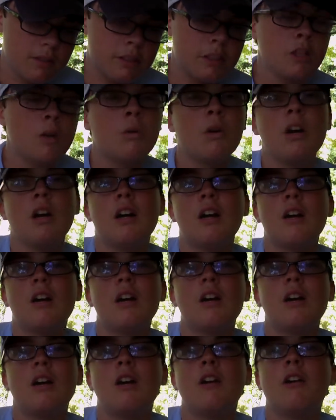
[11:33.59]
so
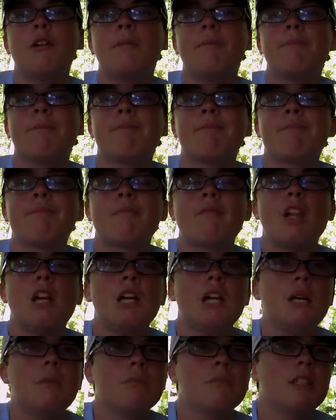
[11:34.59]
uh um,
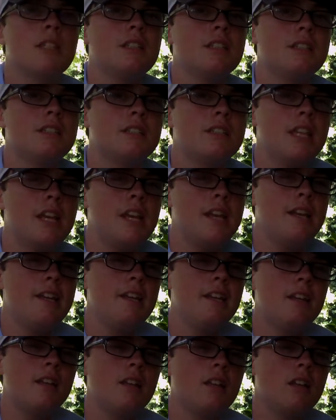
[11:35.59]
not
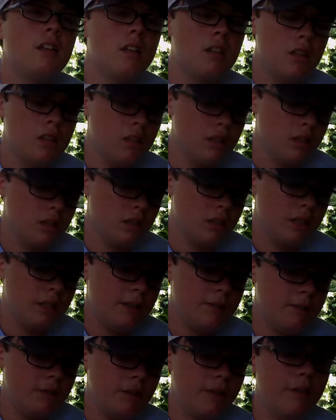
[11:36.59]
saying
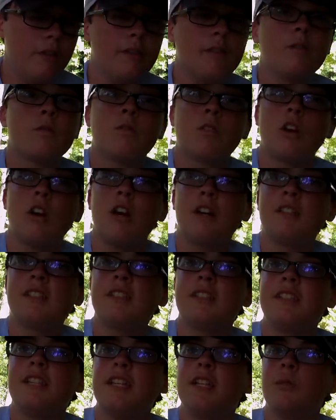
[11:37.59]
even though the rocks
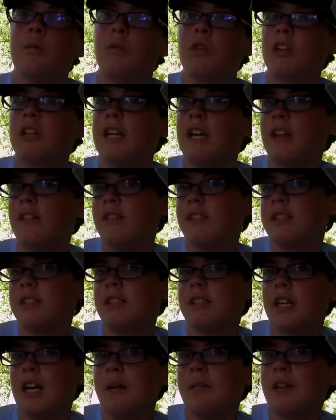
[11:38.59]
didn't work out this
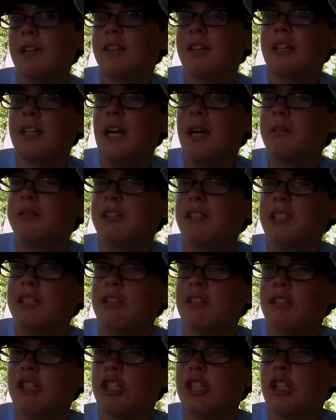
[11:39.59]
time, I think I was
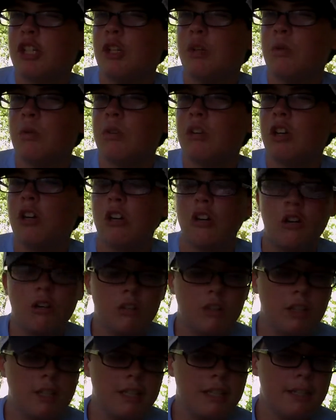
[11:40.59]
there too
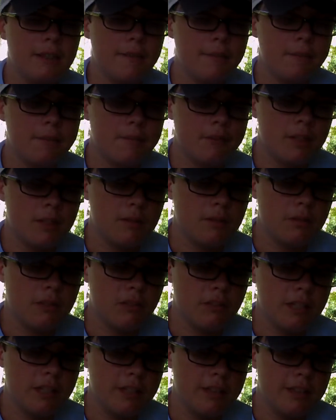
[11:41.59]
early
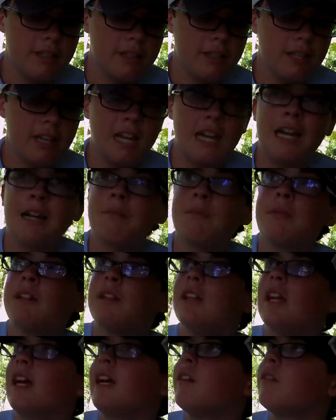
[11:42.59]
for anything to
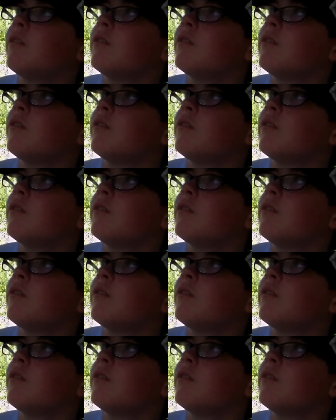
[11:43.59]
happen. Like,